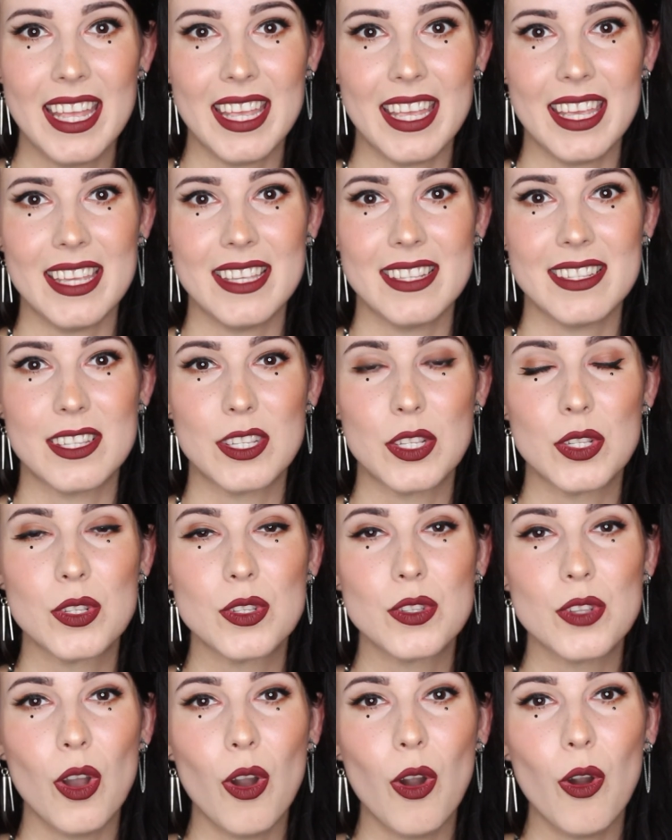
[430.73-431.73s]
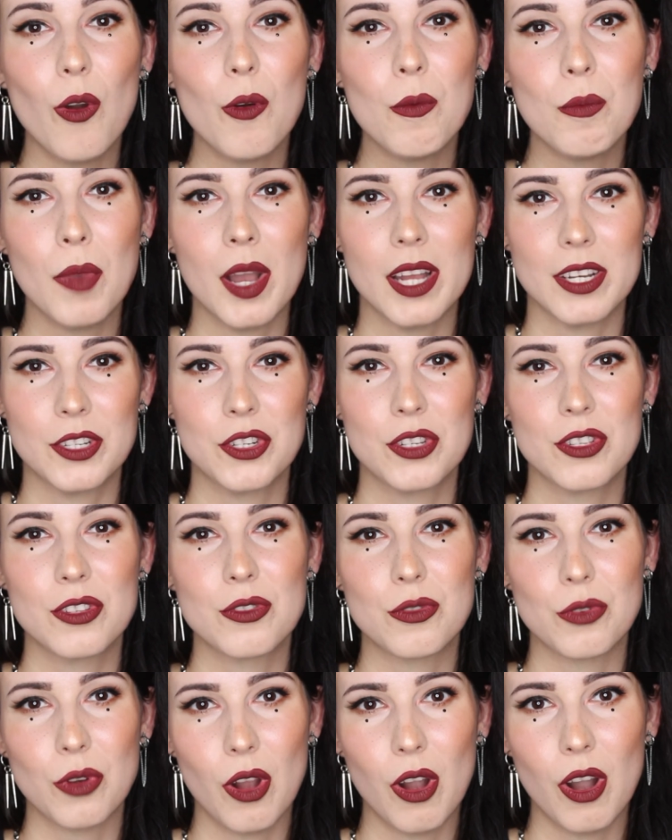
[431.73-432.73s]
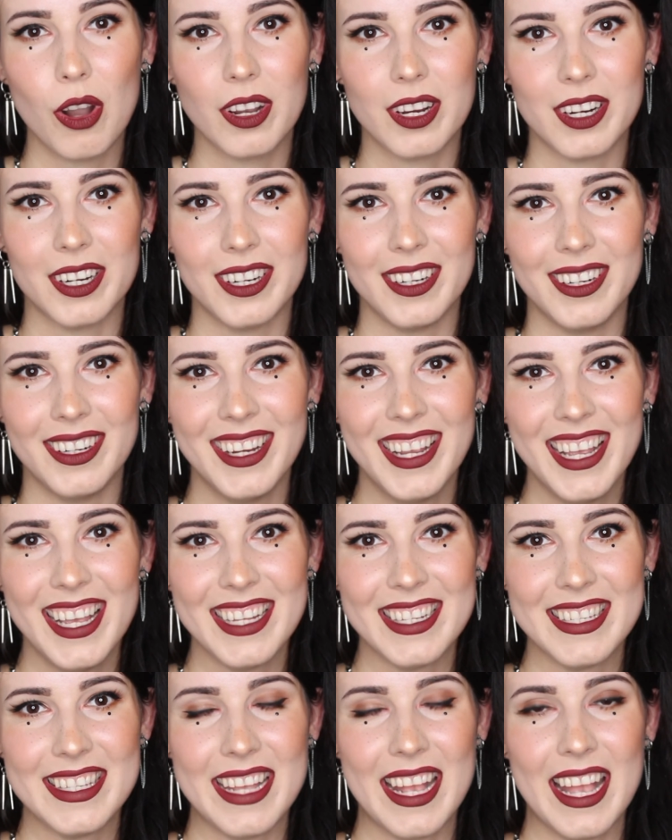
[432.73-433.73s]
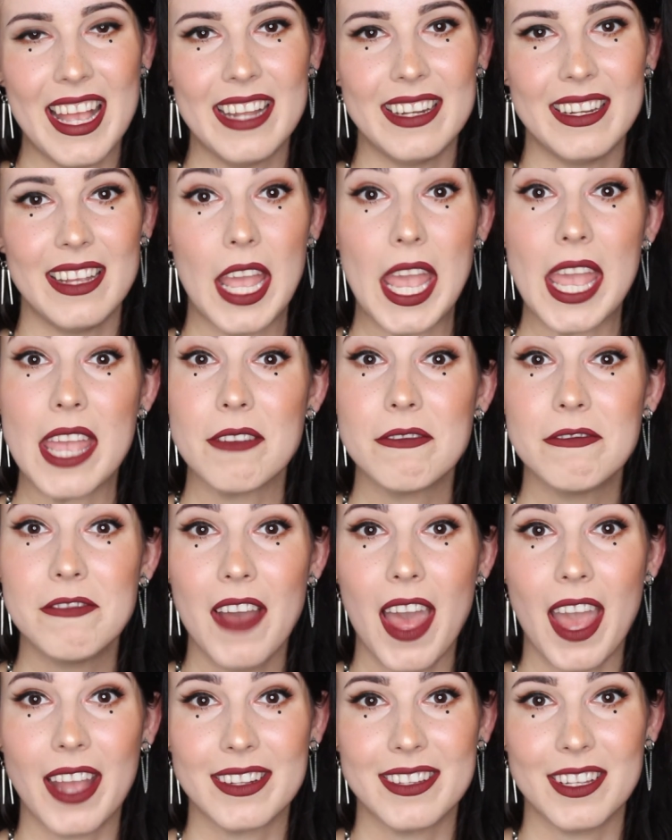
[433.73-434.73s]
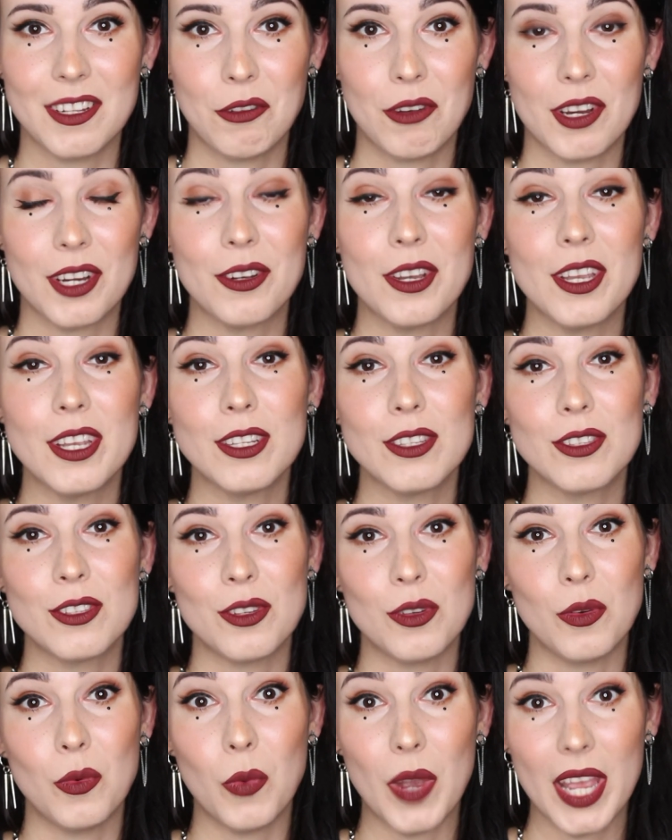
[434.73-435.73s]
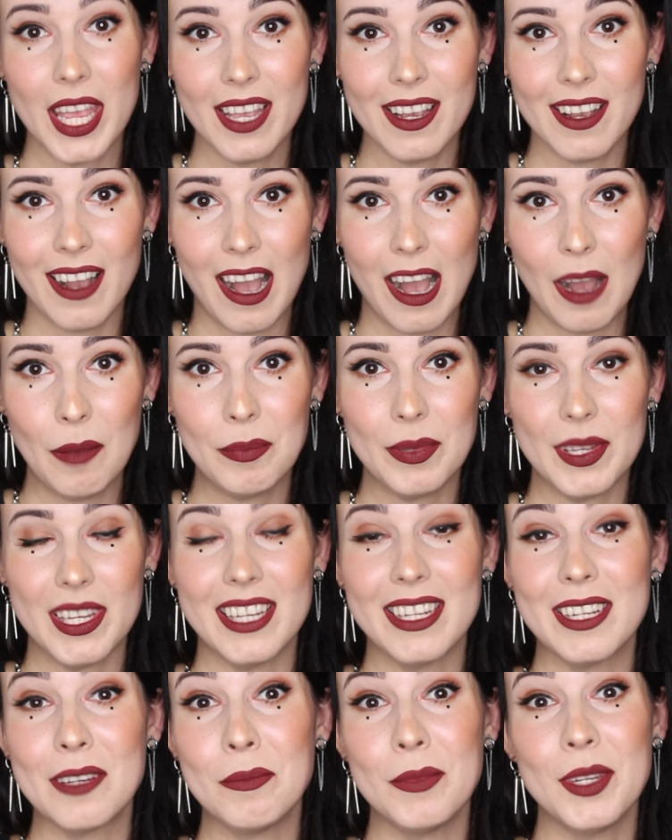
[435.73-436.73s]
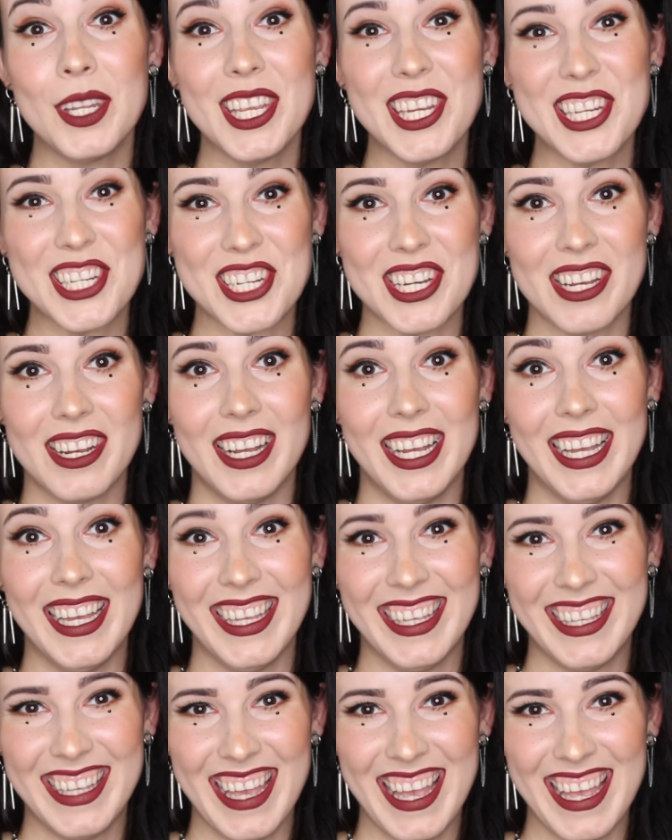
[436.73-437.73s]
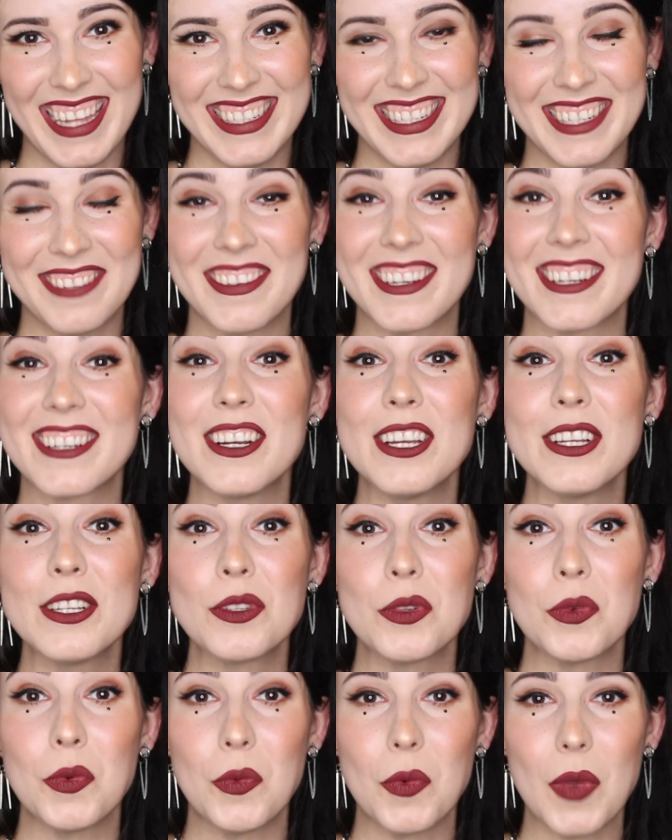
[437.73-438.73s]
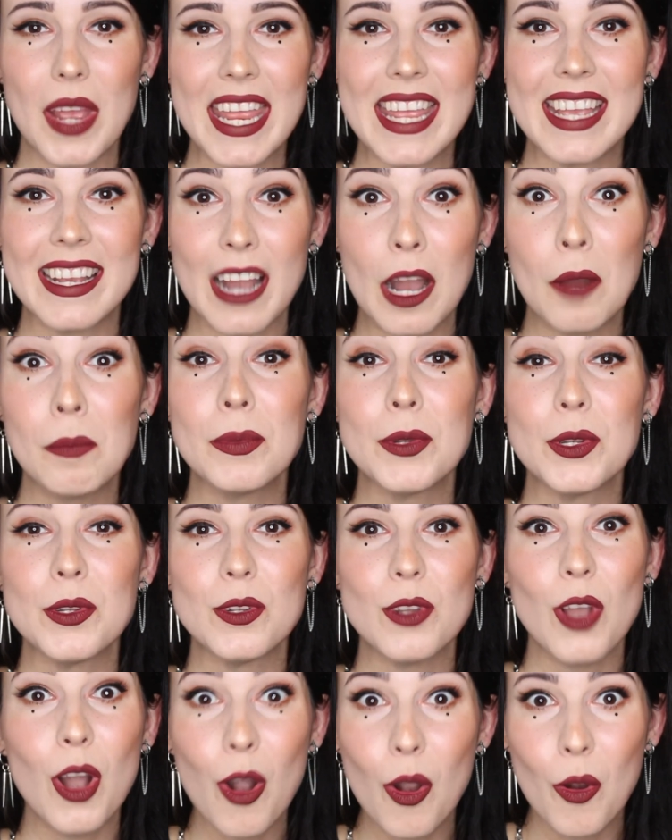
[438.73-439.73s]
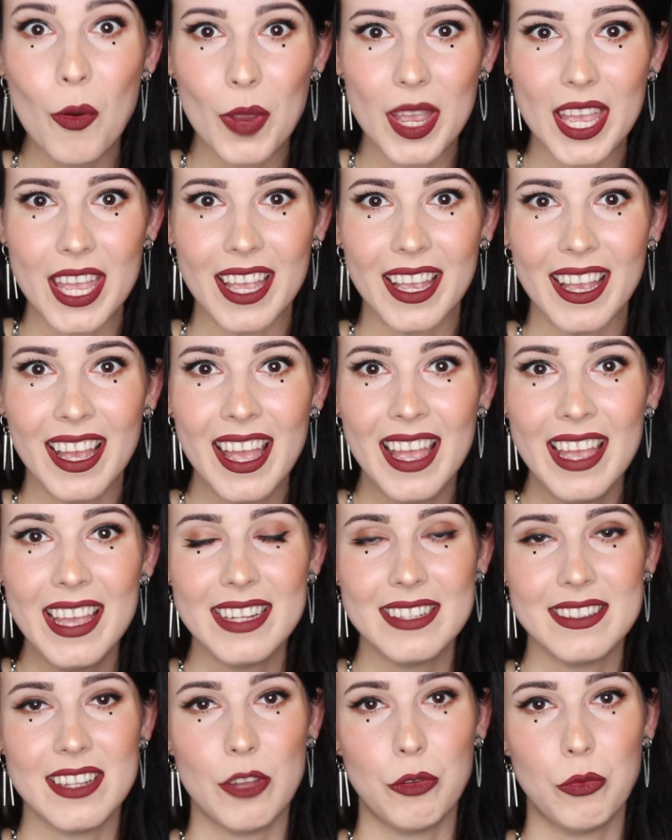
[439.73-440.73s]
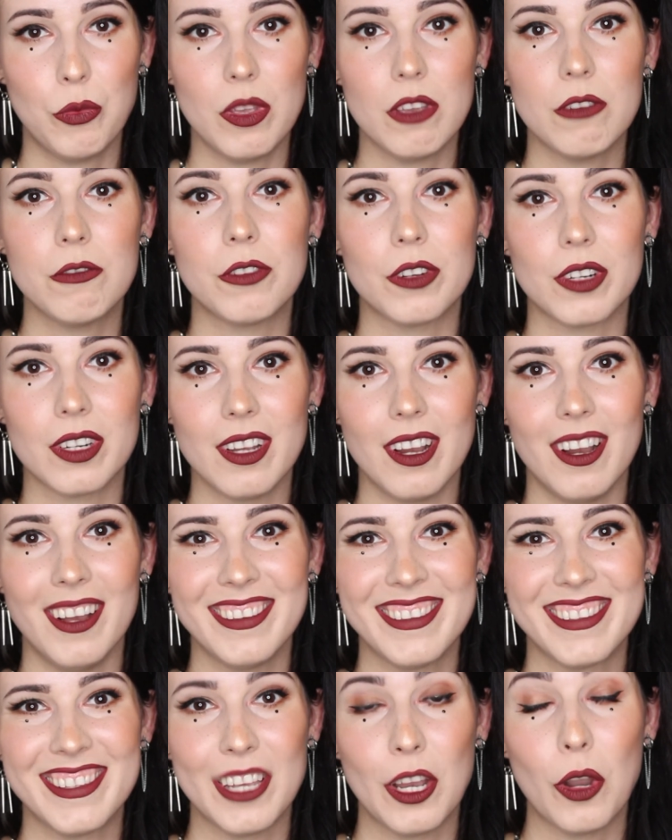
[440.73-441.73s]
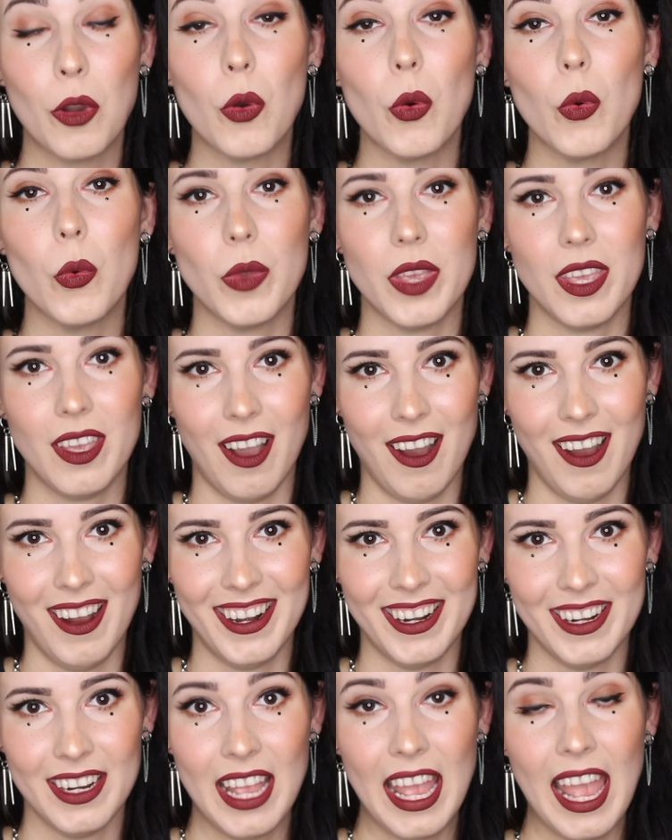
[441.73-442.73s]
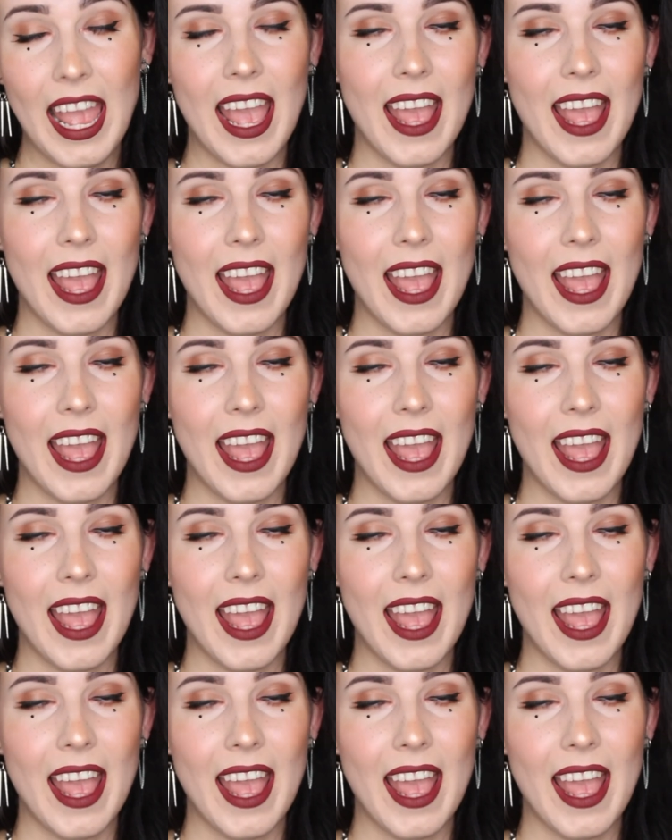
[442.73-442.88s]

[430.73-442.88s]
is so much stronger than a fact that we are going to wake up in amnesia again, that we are going to wake up knowing that we forgot who we are.